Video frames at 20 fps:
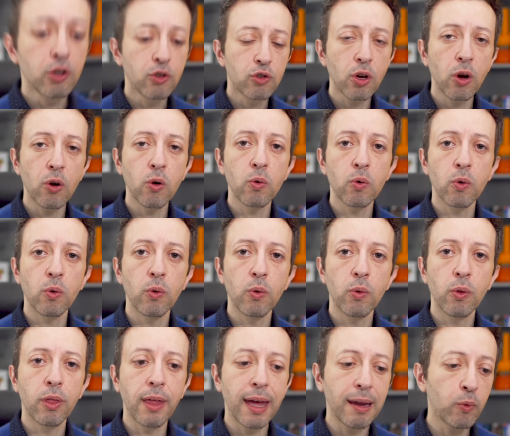So
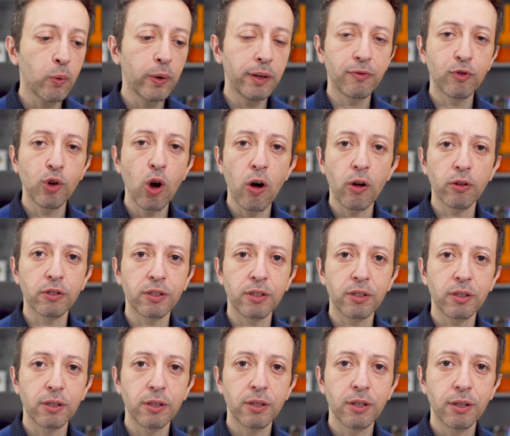then we've got
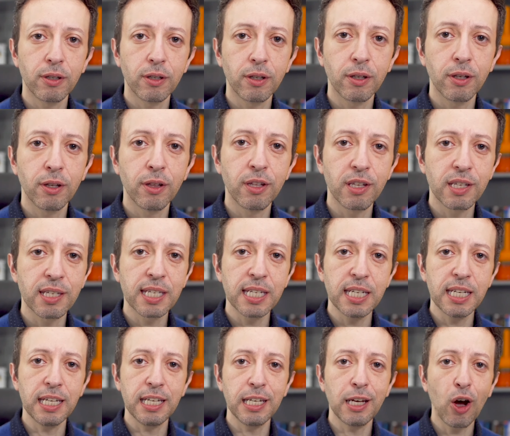the
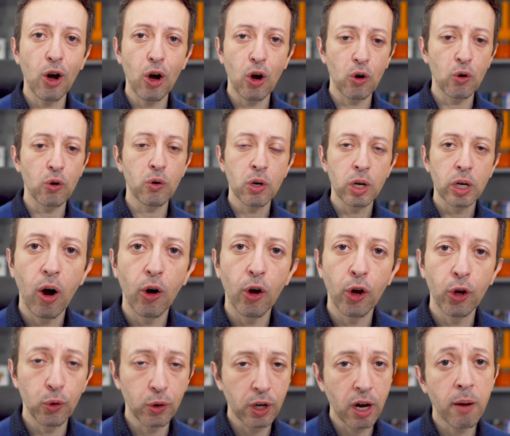C E O
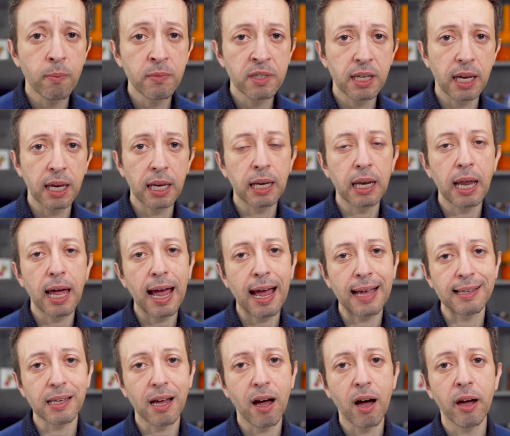who comes in
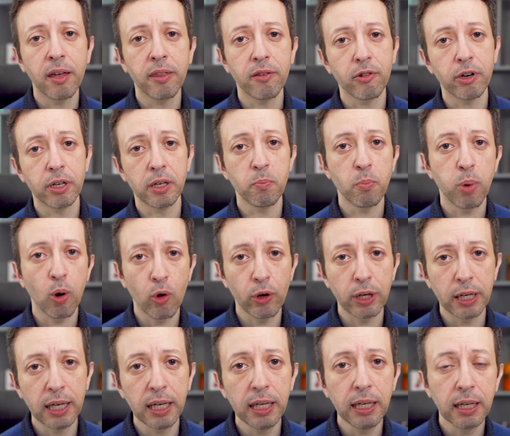as either an
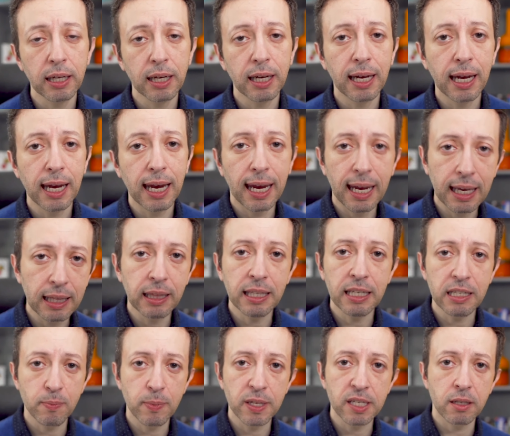employee in
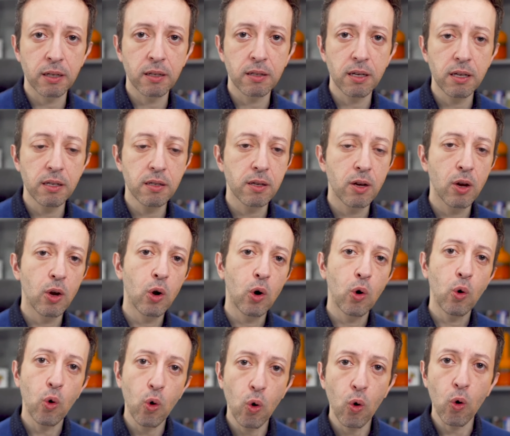these businesses
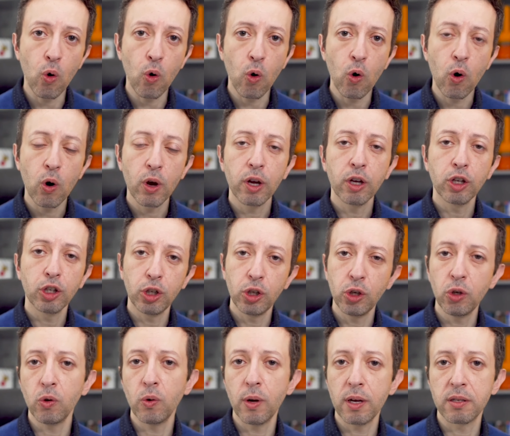or
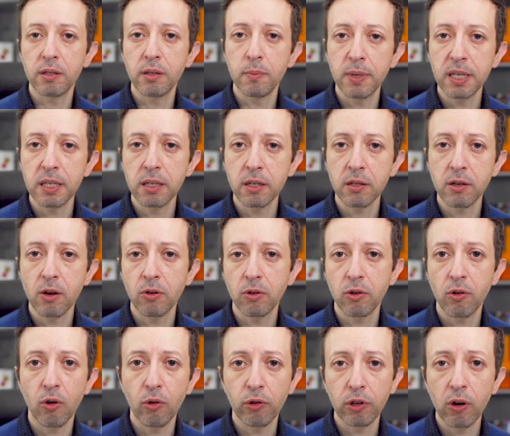you as the business
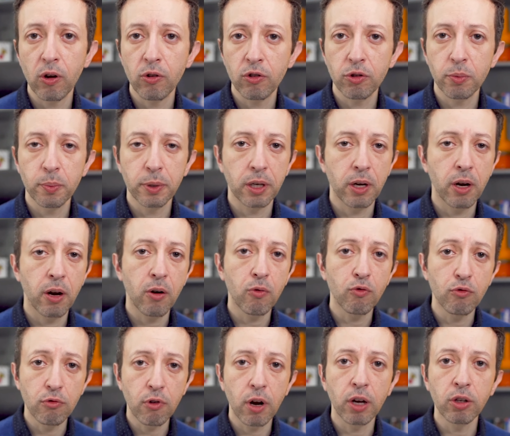owner or the entrepreneur
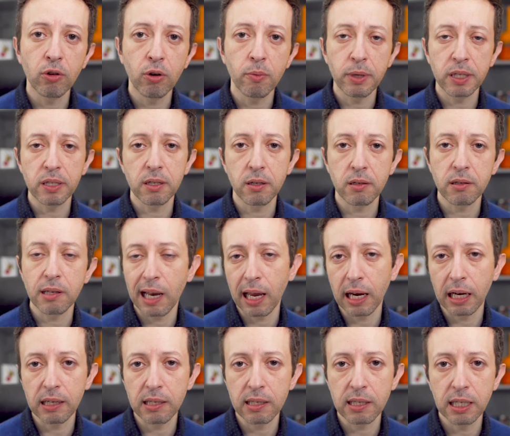run your business
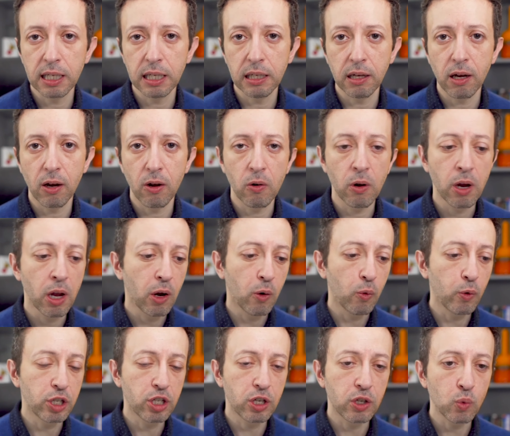like a C E O,
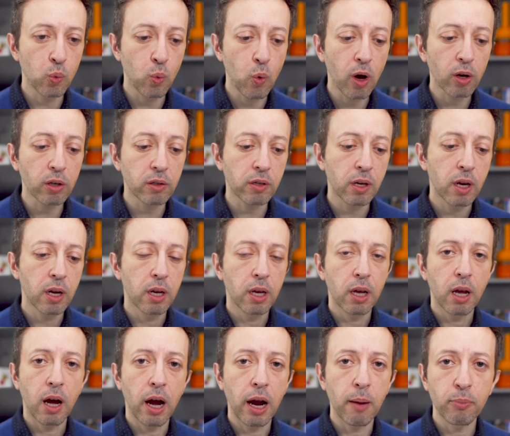which is what
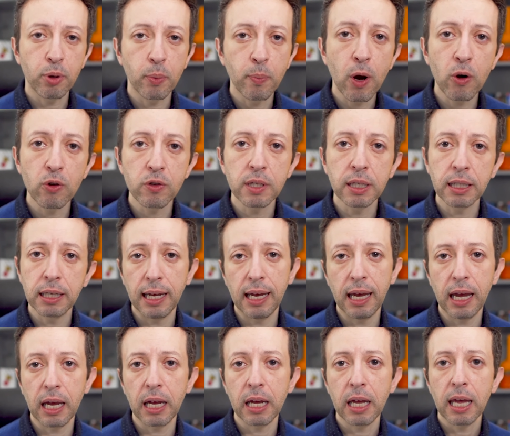I'm proposing
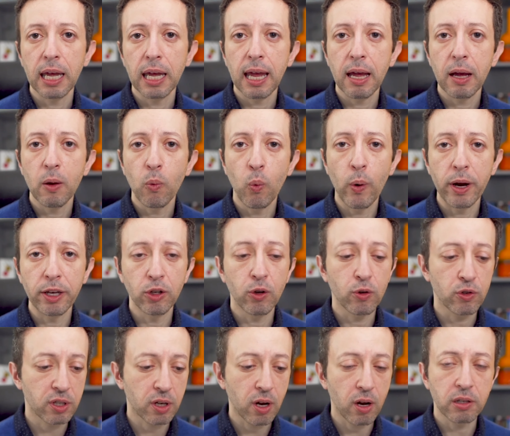here when you're
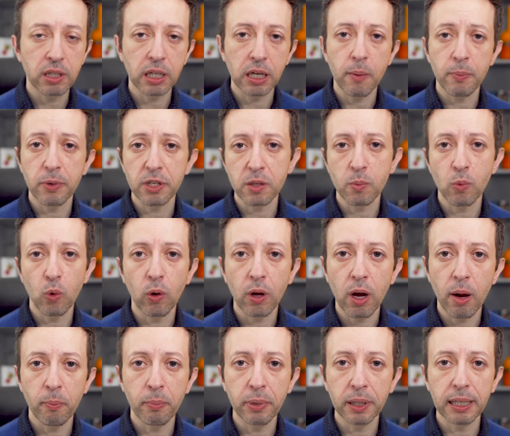starting up a small
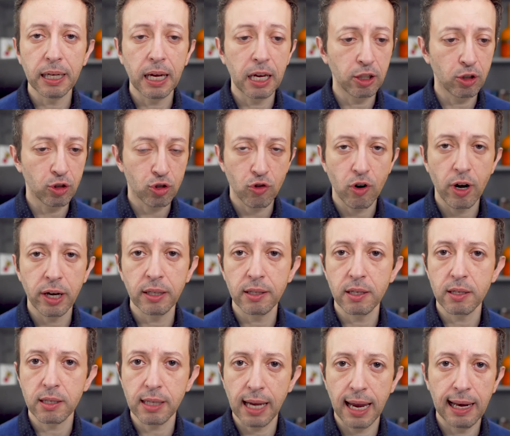company and you're trying to
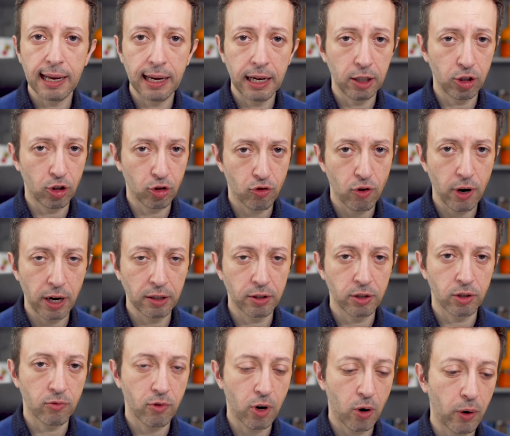scale it and you're trying to
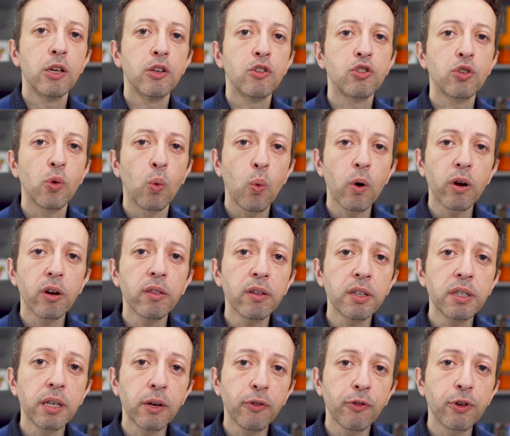grow it. So what are the
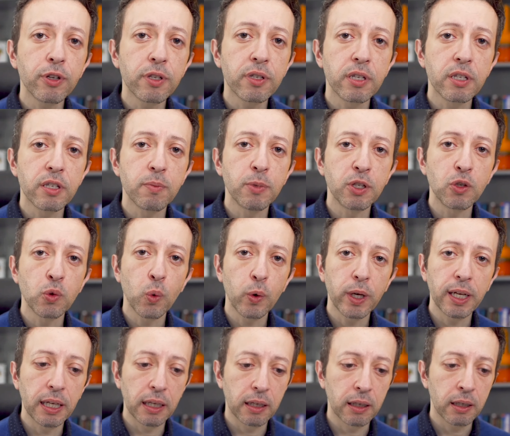differences
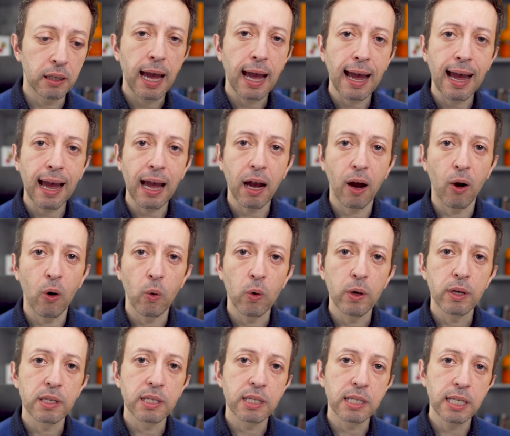between how
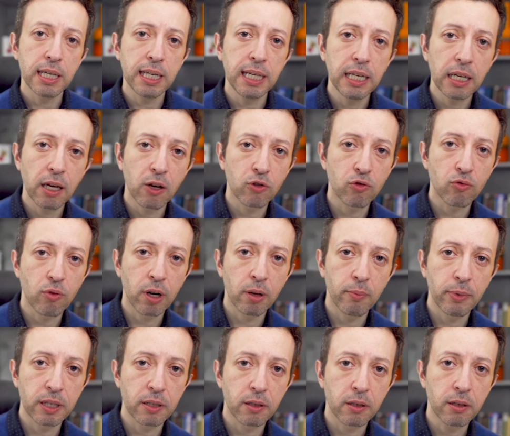C E Os run a
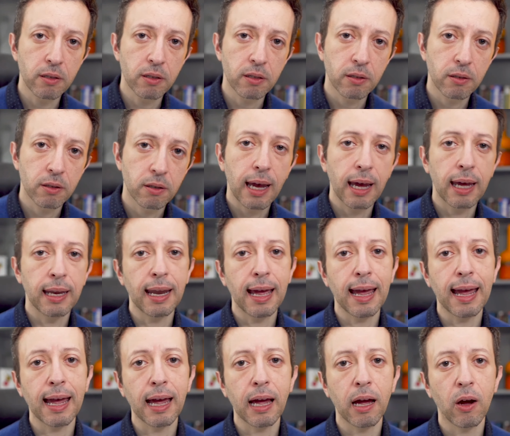business and
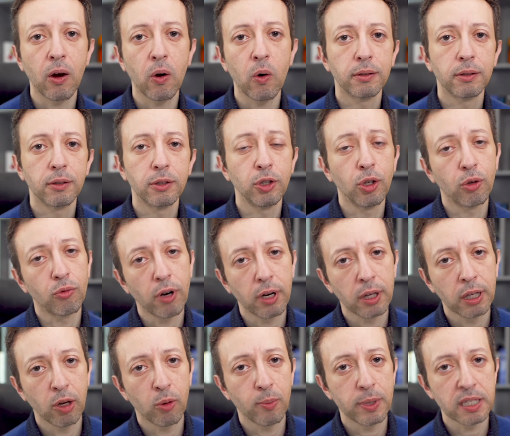how you're running
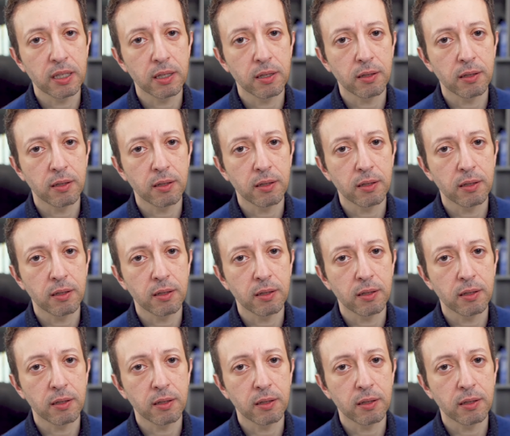your business